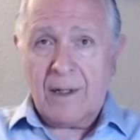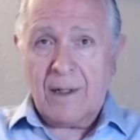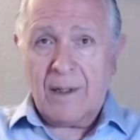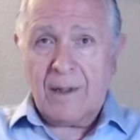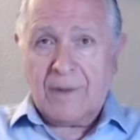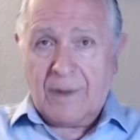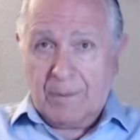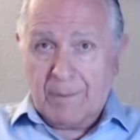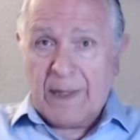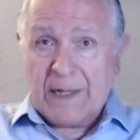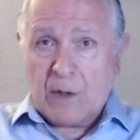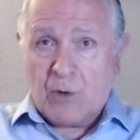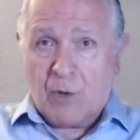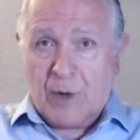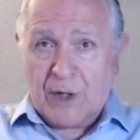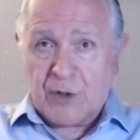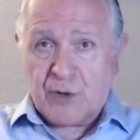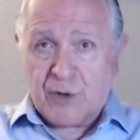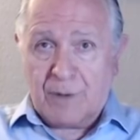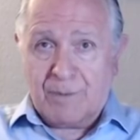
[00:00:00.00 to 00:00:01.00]
The big
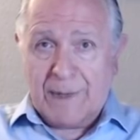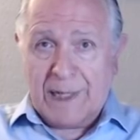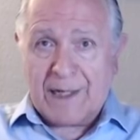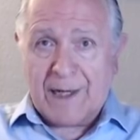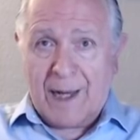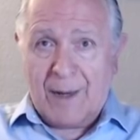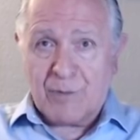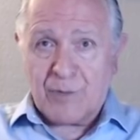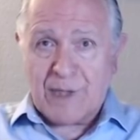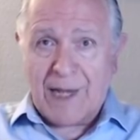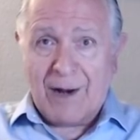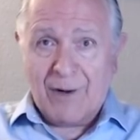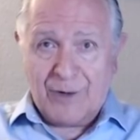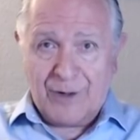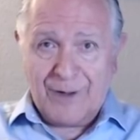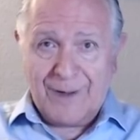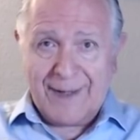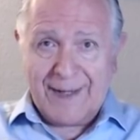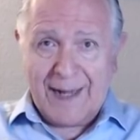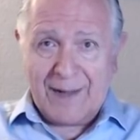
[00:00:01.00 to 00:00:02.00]
question becomes, how do
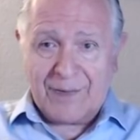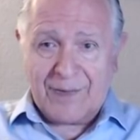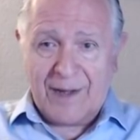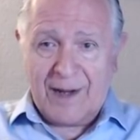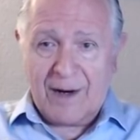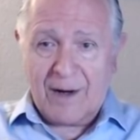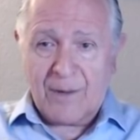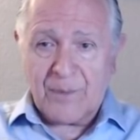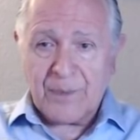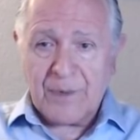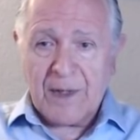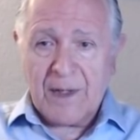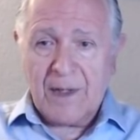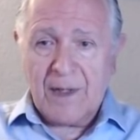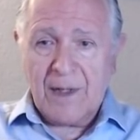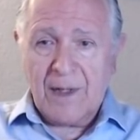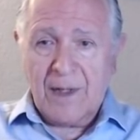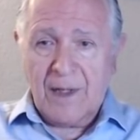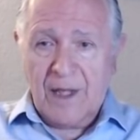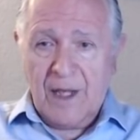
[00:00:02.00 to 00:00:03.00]
you get there?
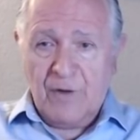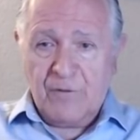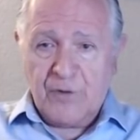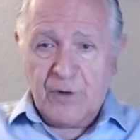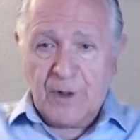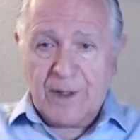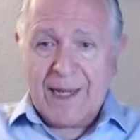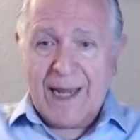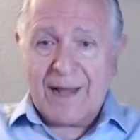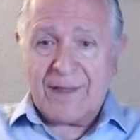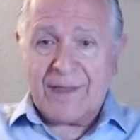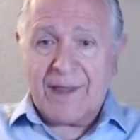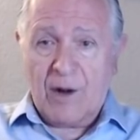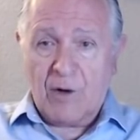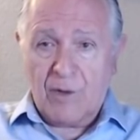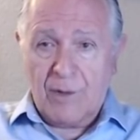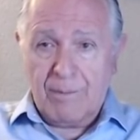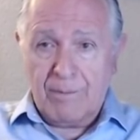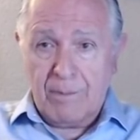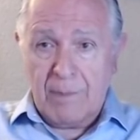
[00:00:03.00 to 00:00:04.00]
If you get there
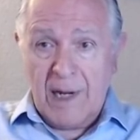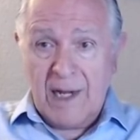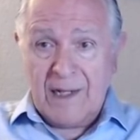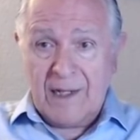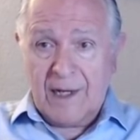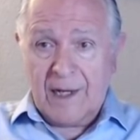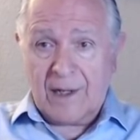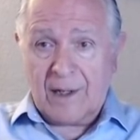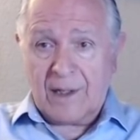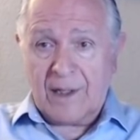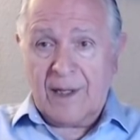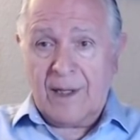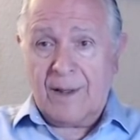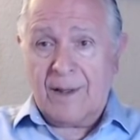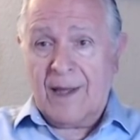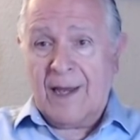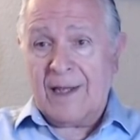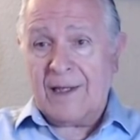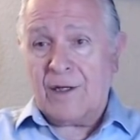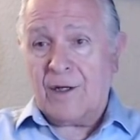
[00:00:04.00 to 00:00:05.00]
immediately,
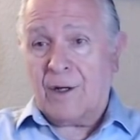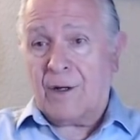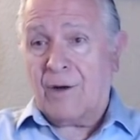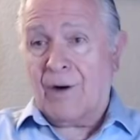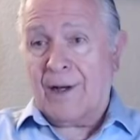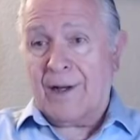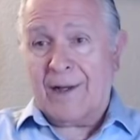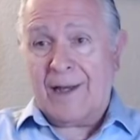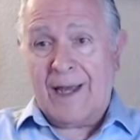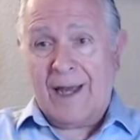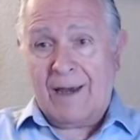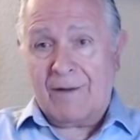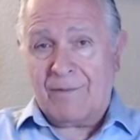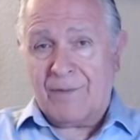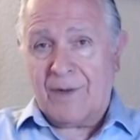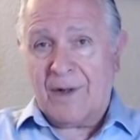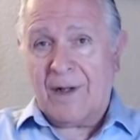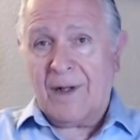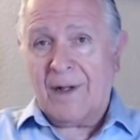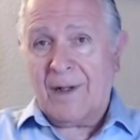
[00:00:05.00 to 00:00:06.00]
then you're going to have
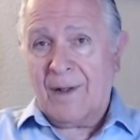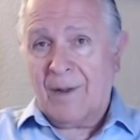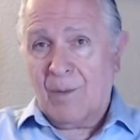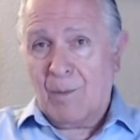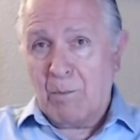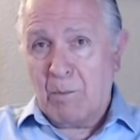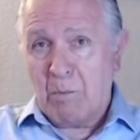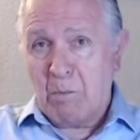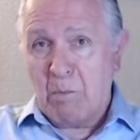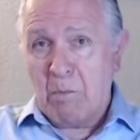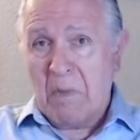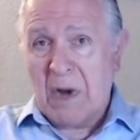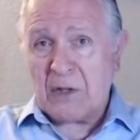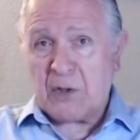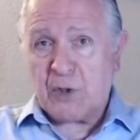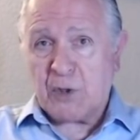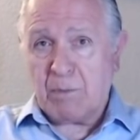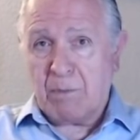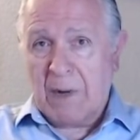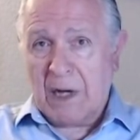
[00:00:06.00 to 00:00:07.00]

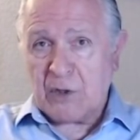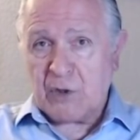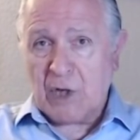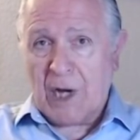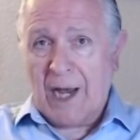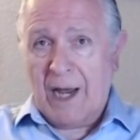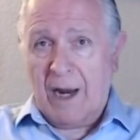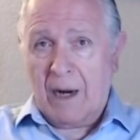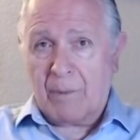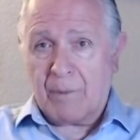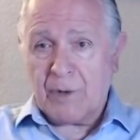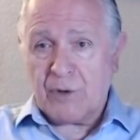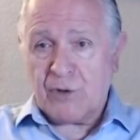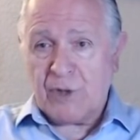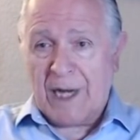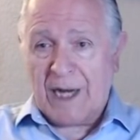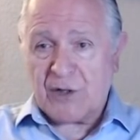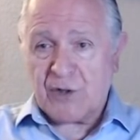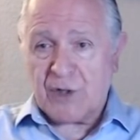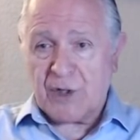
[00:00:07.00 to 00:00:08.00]
much, much higher
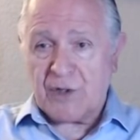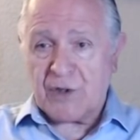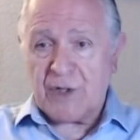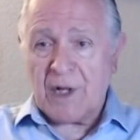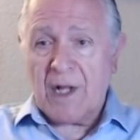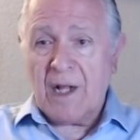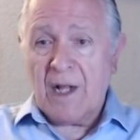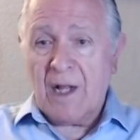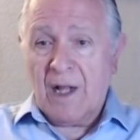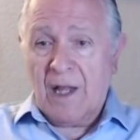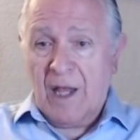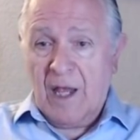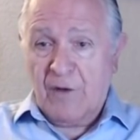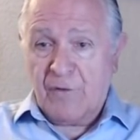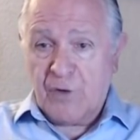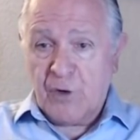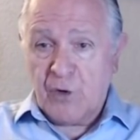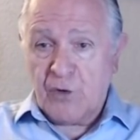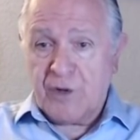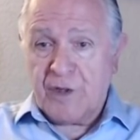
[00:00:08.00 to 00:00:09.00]
projections. If
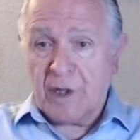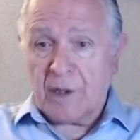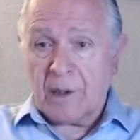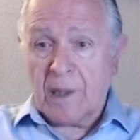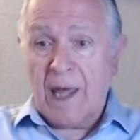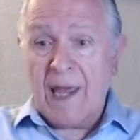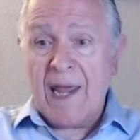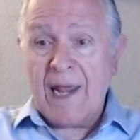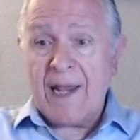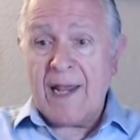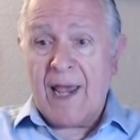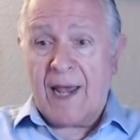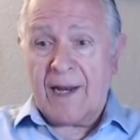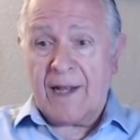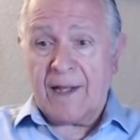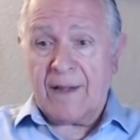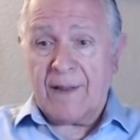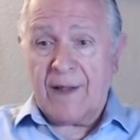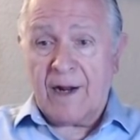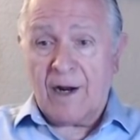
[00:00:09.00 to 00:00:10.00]
you delay
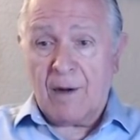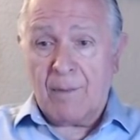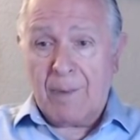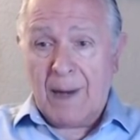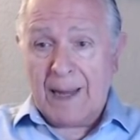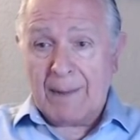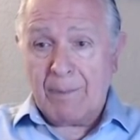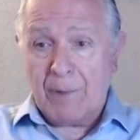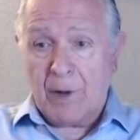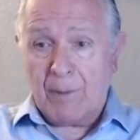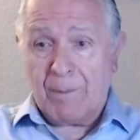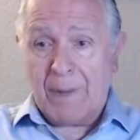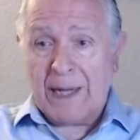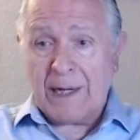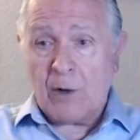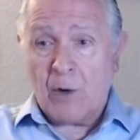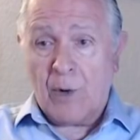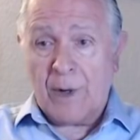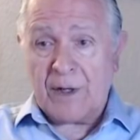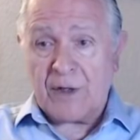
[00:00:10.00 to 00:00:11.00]
getting there by
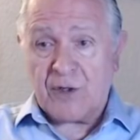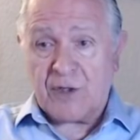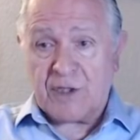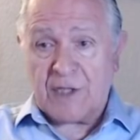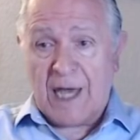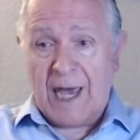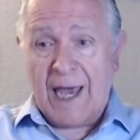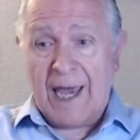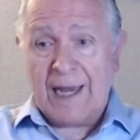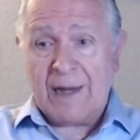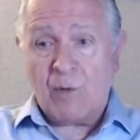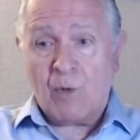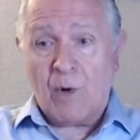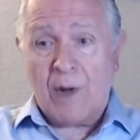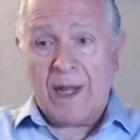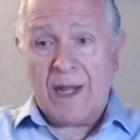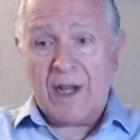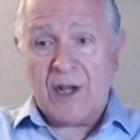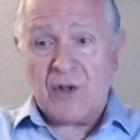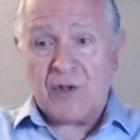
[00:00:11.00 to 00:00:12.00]
going
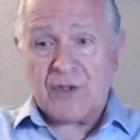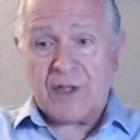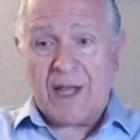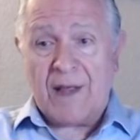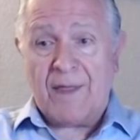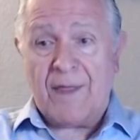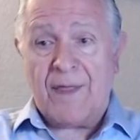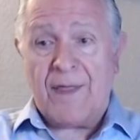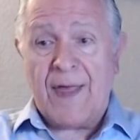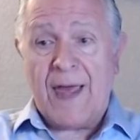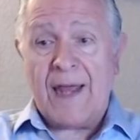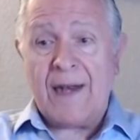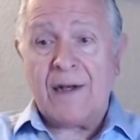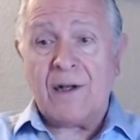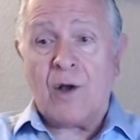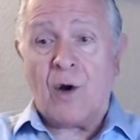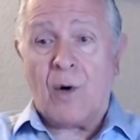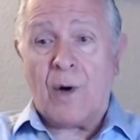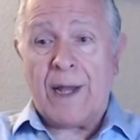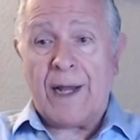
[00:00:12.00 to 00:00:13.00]
sideways and then
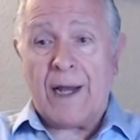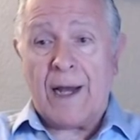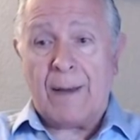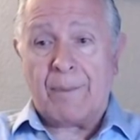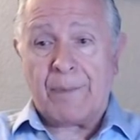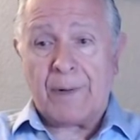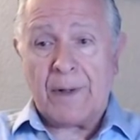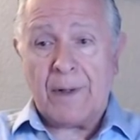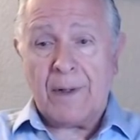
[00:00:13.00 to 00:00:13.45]
going up,